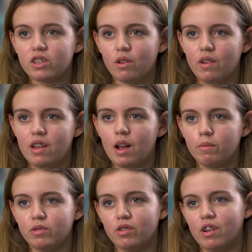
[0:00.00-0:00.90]
so it
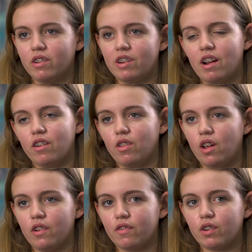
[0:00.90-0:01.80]
helps you narrow down a
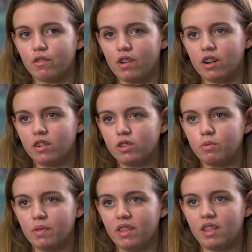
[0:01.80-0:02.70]
lot of careers
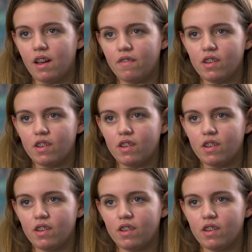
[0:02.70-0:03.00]
within that